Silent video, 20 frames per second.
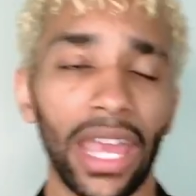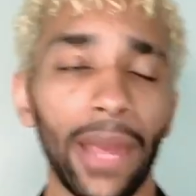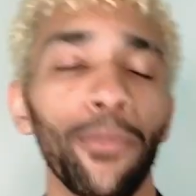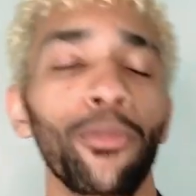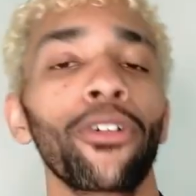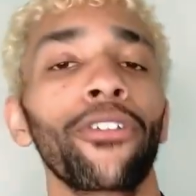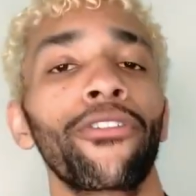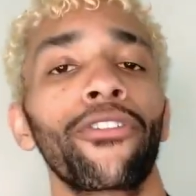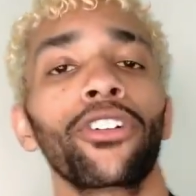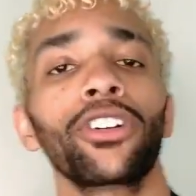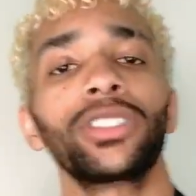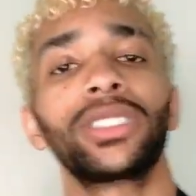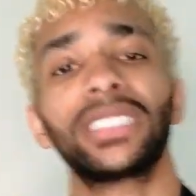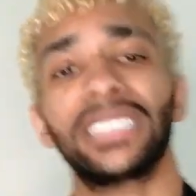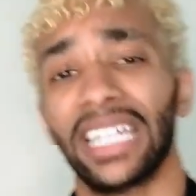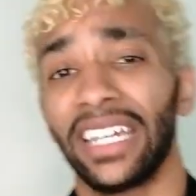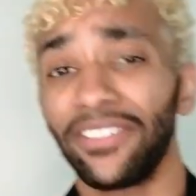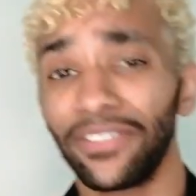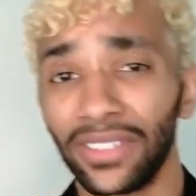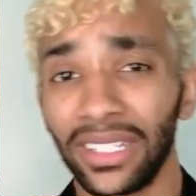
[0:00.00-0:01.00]
prefer
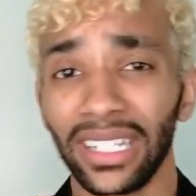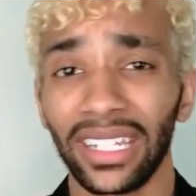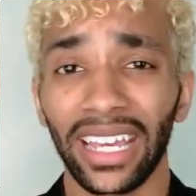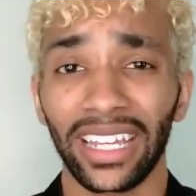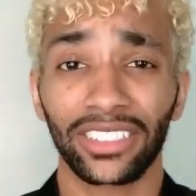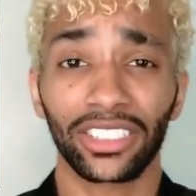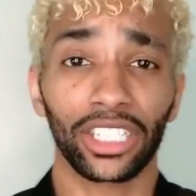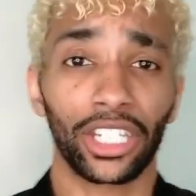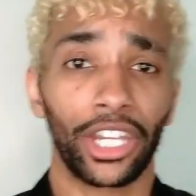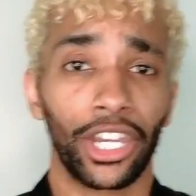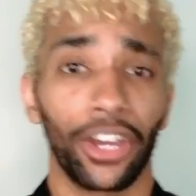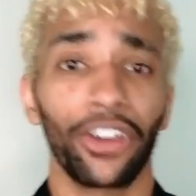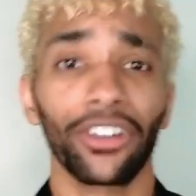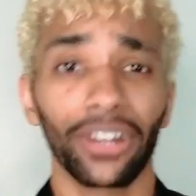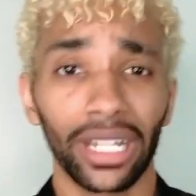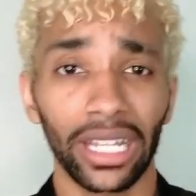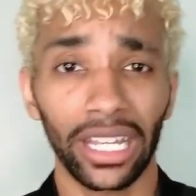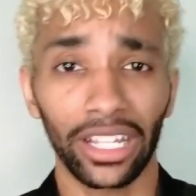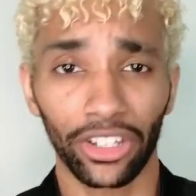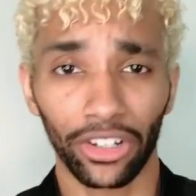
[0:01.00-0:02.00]
safety and
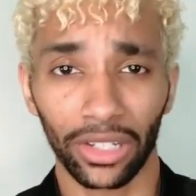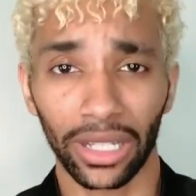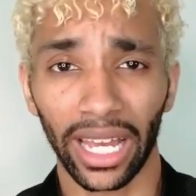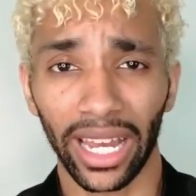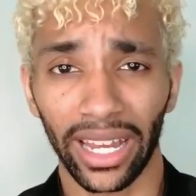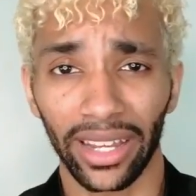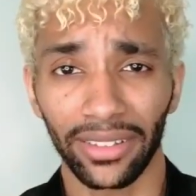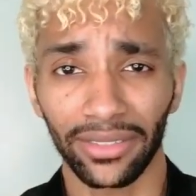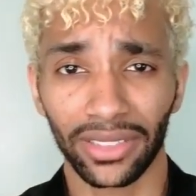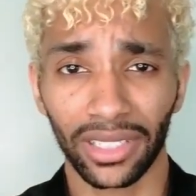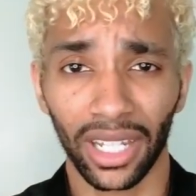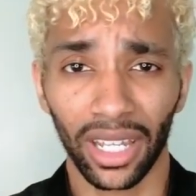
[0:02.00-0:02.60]
security in their lives,